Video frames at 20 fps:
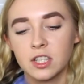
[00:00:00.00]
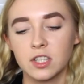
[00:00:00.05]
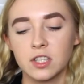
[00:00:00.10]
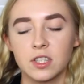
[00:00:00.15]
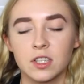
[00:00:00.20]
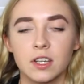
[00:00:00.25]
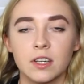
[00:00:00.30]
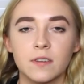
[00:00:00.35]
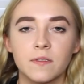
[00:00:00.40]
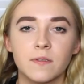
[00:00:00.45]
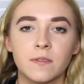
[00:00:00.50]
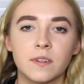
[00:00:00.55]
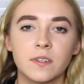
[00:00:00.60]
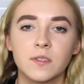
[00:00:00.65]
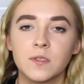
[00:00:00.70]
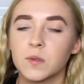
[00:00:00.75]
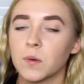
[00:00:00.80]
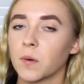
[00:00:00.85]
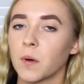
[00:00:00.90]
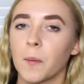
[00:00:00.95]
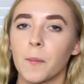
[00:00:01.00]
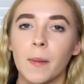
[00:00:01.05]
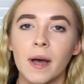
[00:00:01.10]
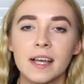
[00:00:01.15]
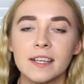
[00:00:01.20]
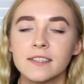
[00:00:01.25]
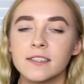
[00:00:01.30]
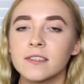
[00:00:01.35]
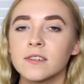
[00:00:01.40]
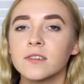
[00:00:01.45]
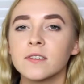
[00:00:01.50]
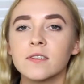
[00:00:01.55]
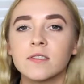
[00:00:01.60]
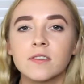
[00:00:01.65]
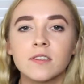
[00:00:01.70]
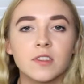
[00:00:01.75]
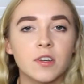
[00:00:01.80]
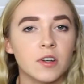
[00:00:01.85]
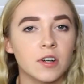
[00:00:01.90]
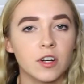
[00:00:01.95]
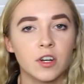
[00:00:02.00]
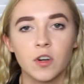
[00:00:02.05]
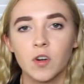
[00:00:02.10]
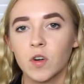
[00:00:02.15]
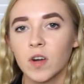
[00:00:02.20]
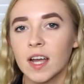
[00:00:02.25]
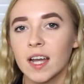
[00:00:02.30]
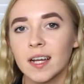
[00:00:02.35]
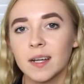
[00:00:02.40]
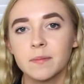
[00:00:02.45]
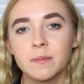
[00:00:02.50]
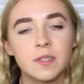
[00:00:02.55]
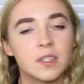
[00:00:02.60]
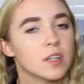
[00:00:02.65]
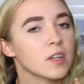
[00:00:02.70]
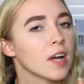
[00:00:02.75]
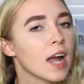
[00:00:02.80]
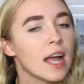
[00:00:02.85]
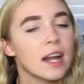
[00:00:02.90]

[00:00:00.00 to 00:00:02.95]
just good for sore muscles or cramps or